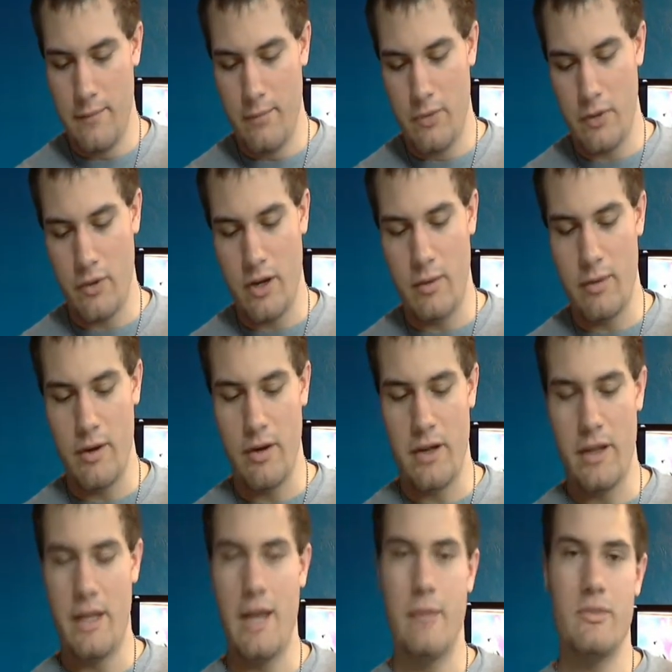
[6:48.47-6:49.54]
Great
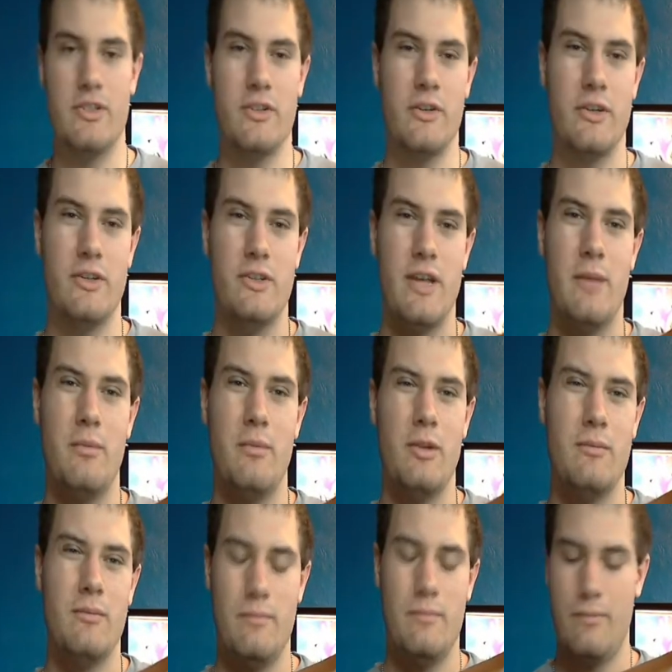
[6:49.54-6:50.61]
American Game Series
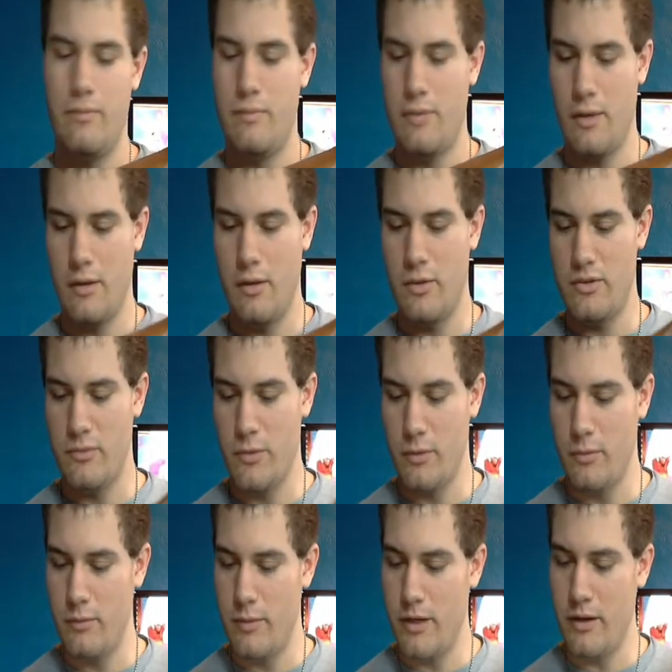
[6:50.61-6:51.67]
emblem. I wasn't
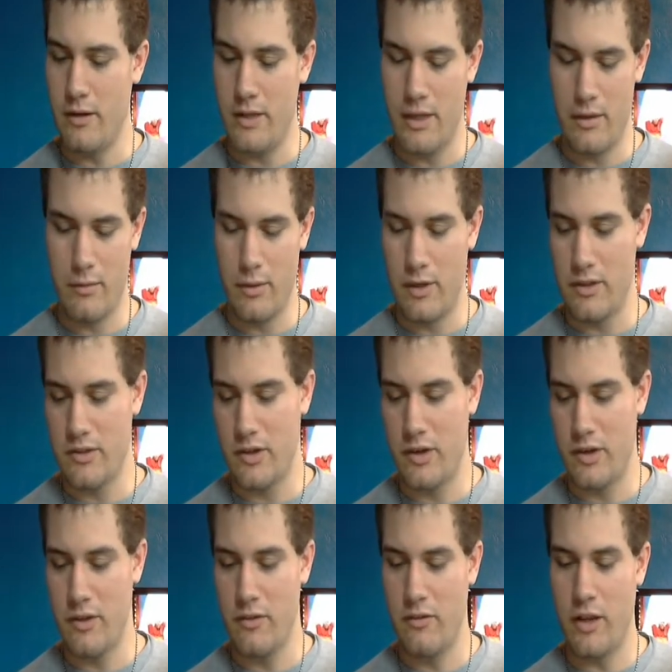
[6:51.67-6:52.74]
real big on that when I saw it
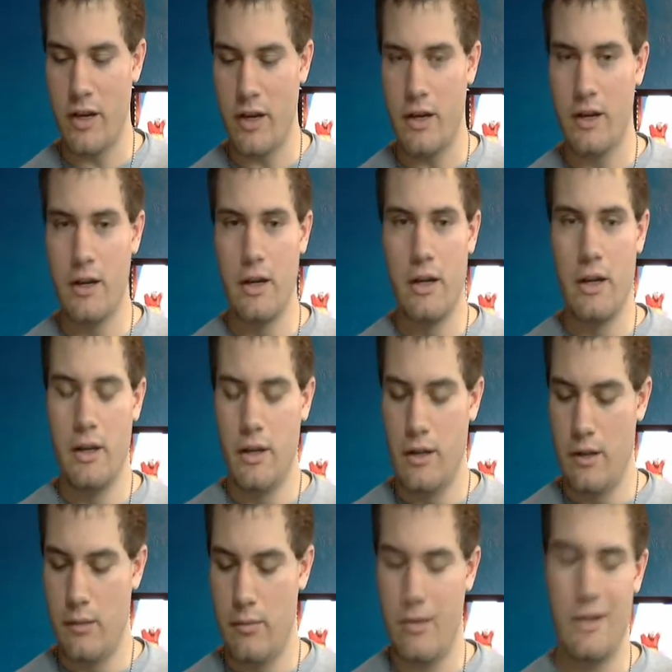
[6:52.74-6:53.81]
in the flyer,
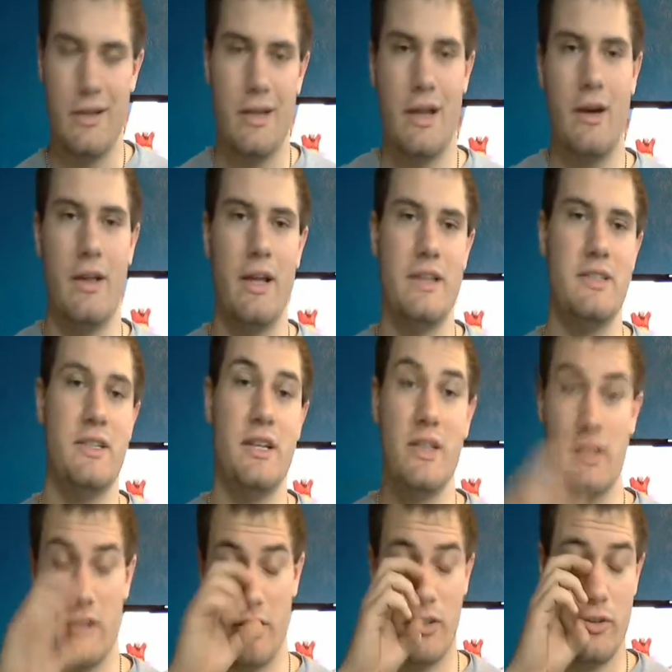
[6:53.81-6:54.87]
but now that I see it,
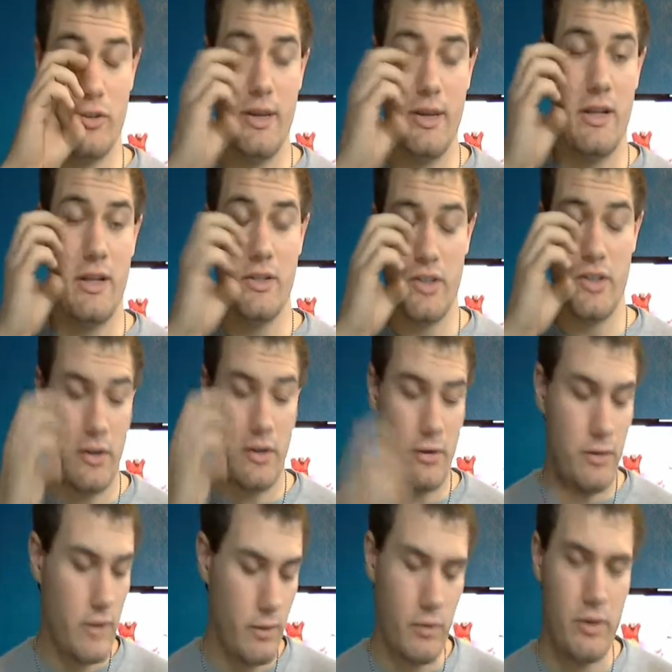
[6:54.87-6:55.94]
it's not too bad, so
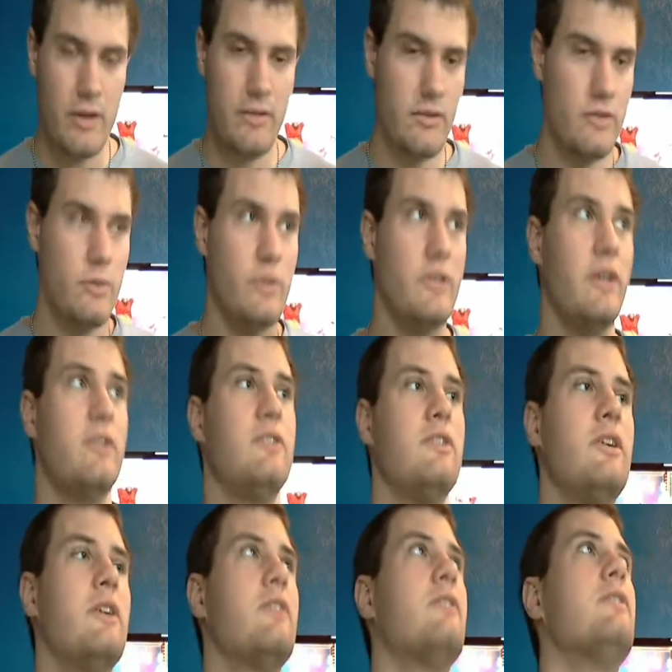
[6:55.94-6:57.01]
I won't have to switch out
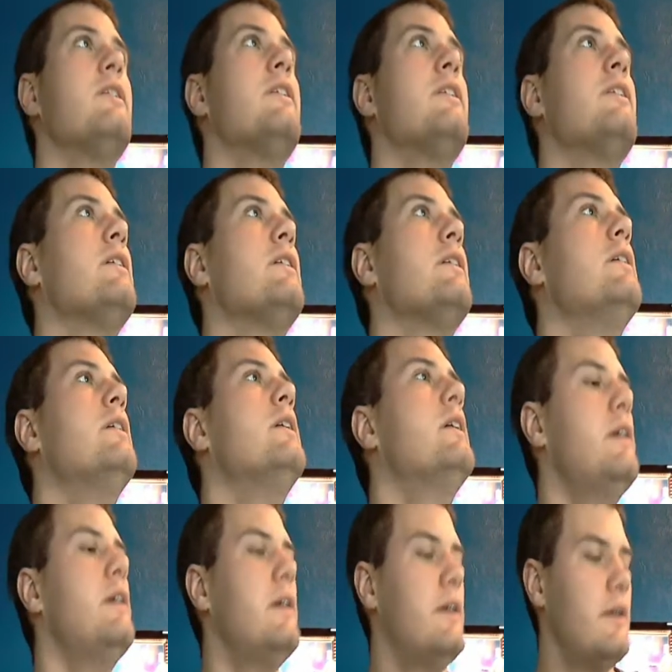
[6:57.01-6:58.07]
stocks or anything.
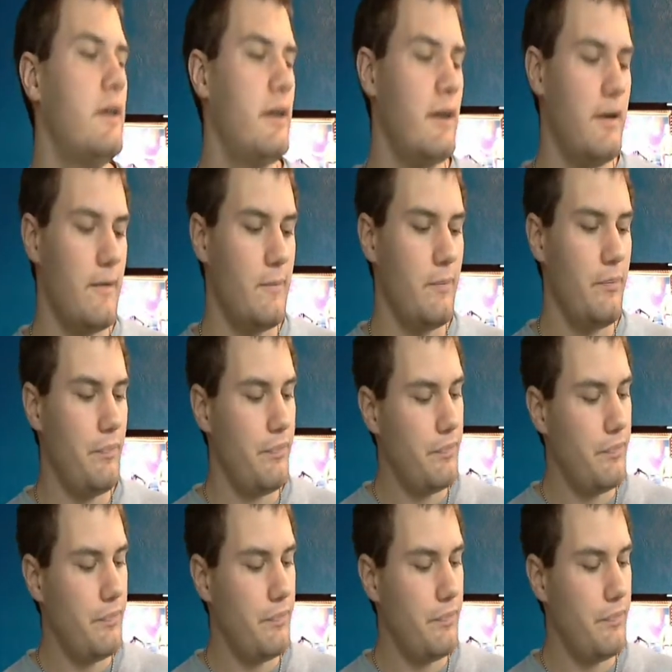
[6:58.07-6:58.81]
Um,